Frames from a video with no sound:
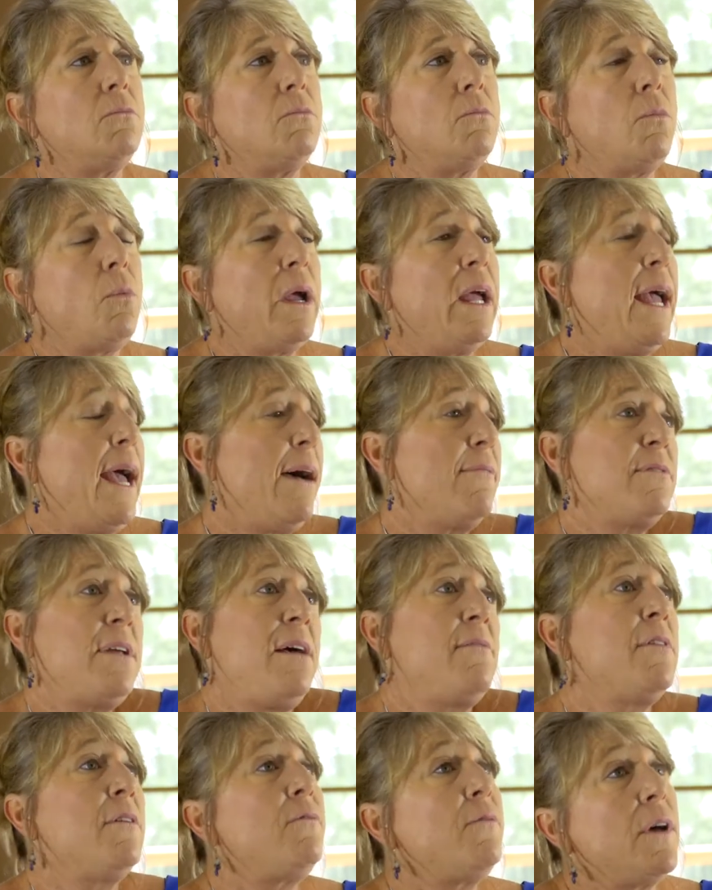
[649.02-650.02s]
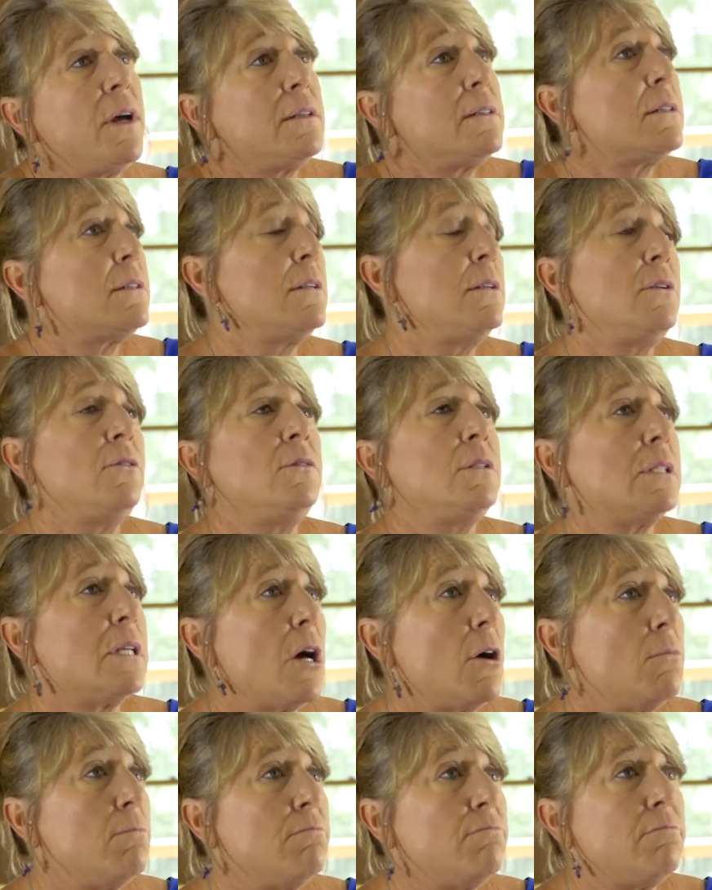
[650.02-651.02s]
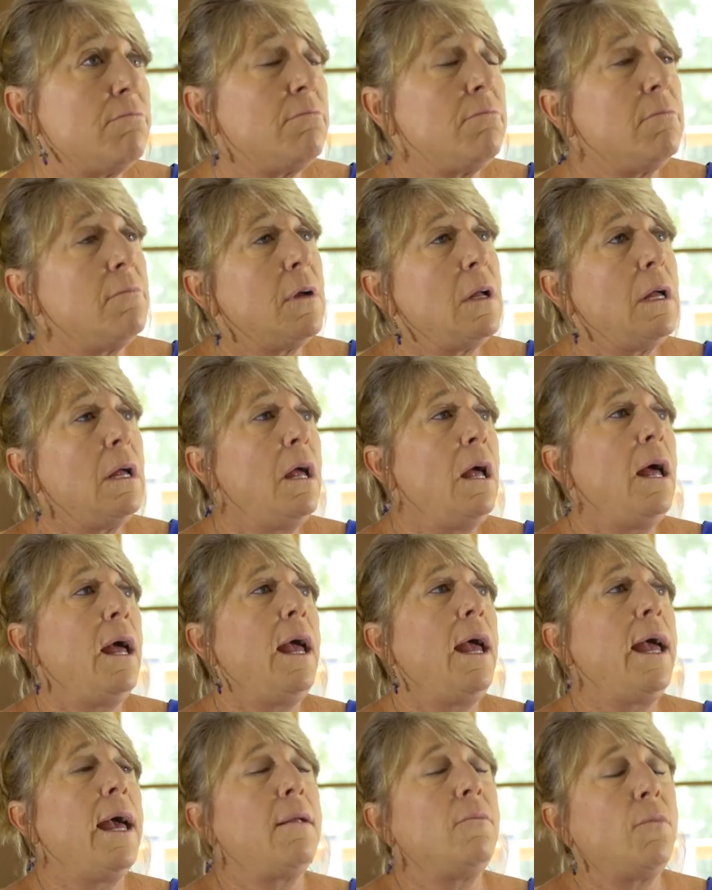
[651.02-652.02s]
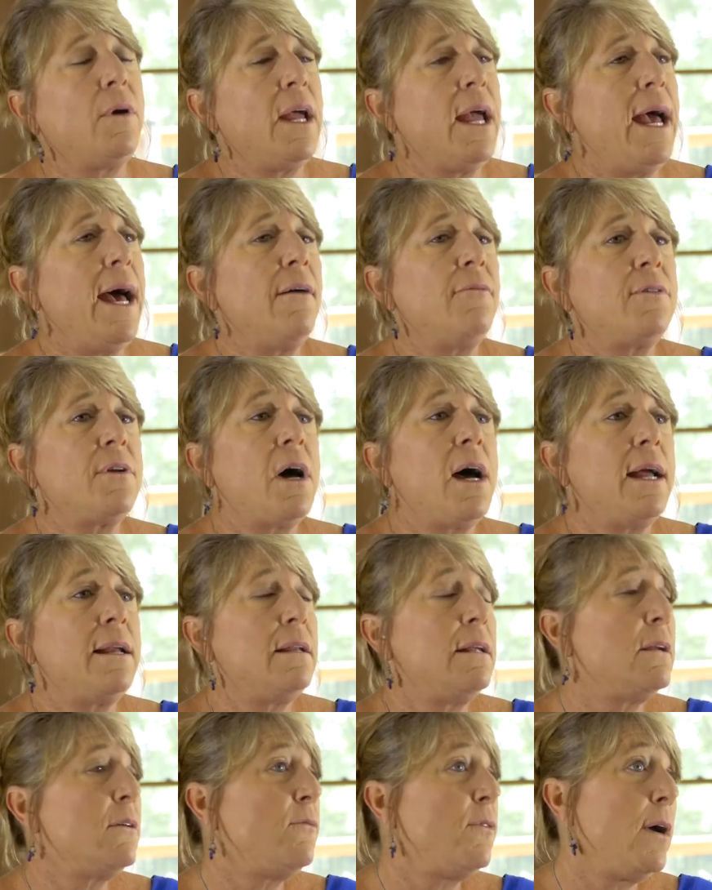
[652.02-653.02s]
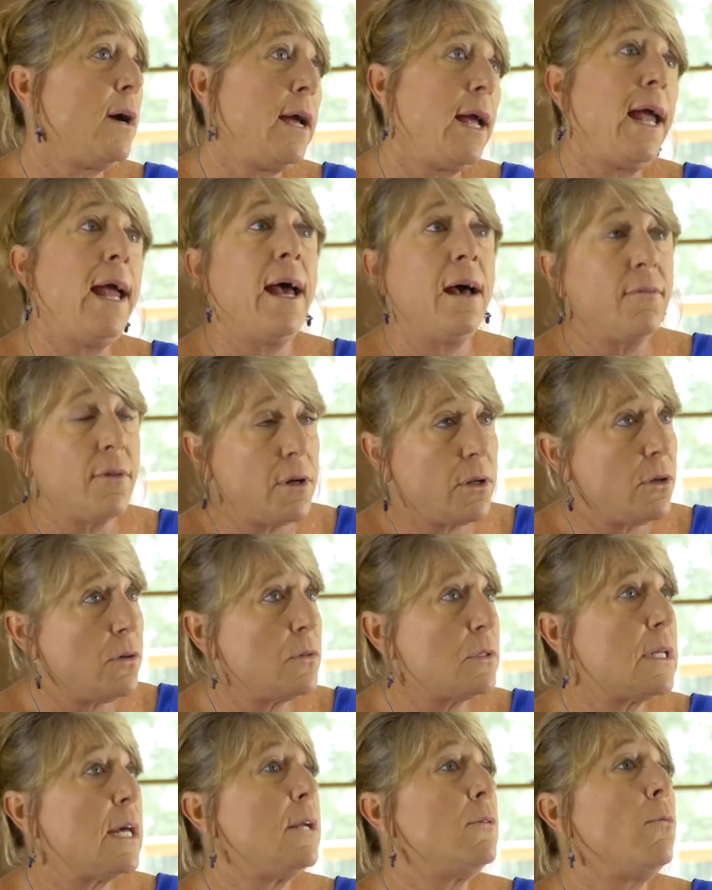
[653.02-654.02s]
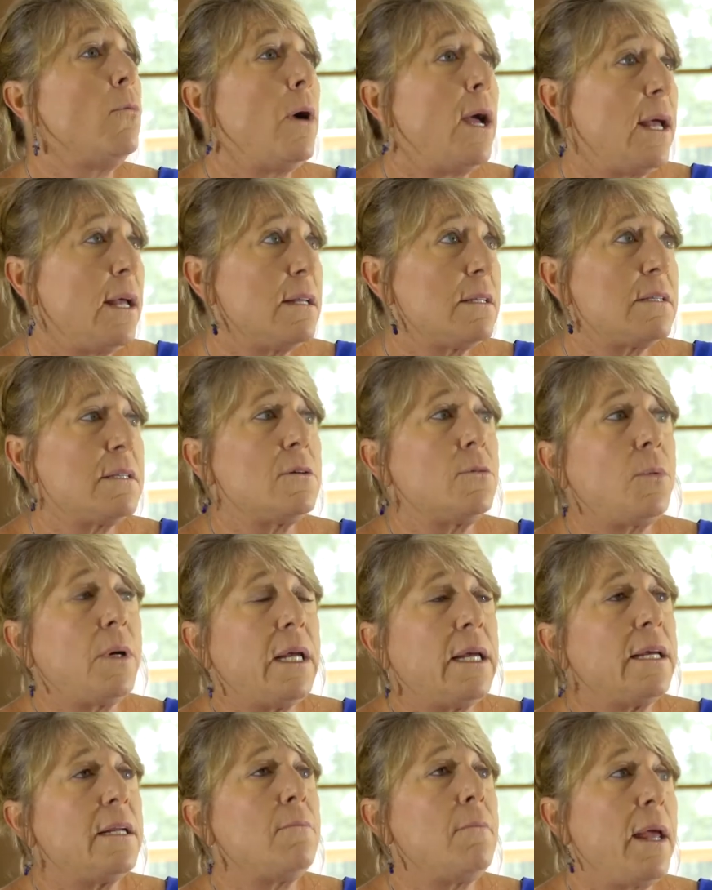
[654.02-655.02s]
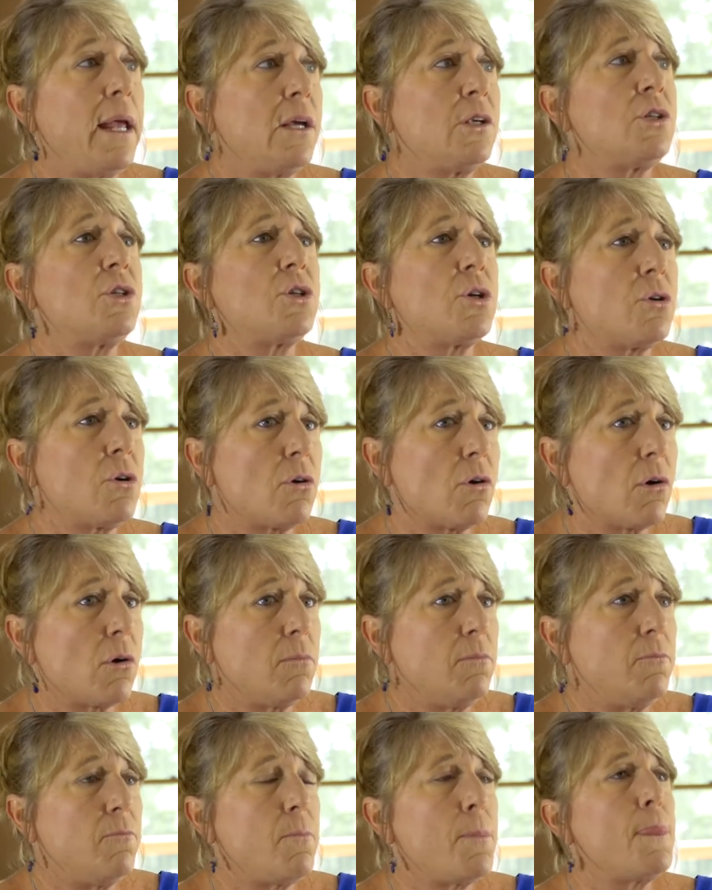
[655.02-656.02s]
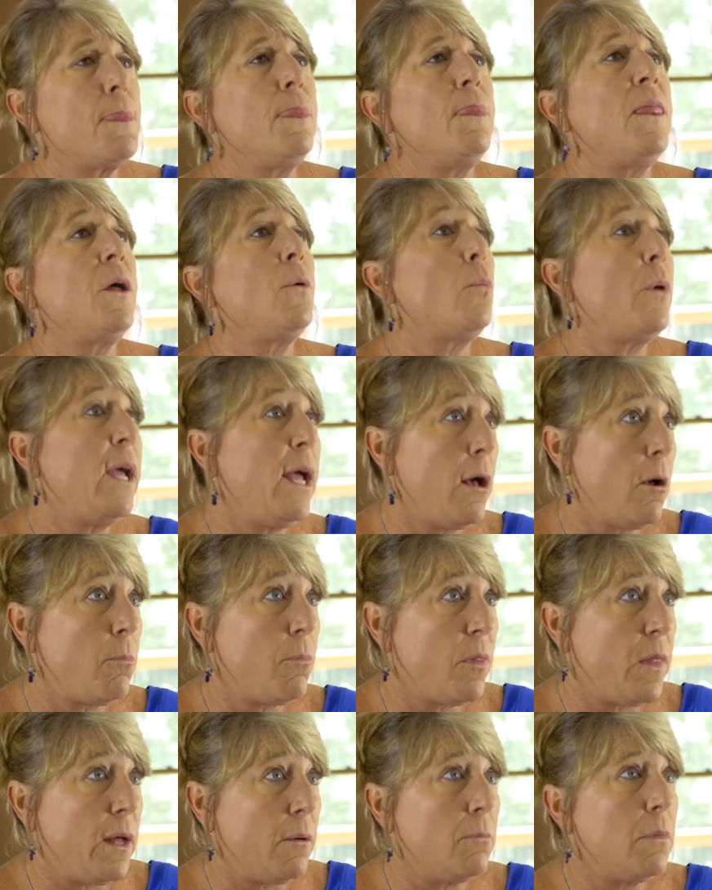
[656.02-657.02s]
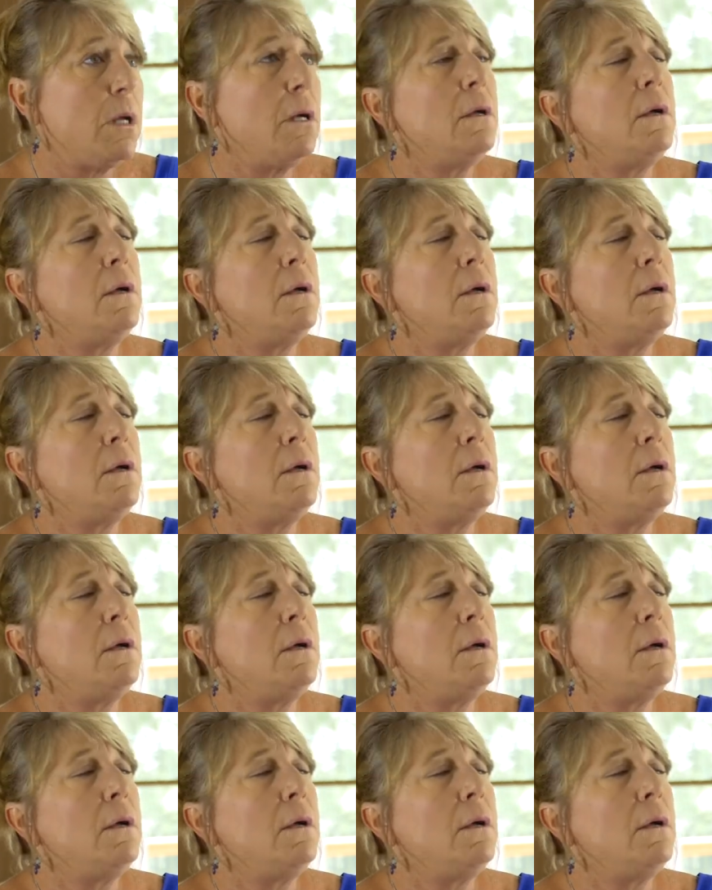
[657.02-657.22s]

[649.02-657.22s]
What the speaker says: we have to have the funds to do so. And we have to identify avenues and ways that we can make sure that we help them.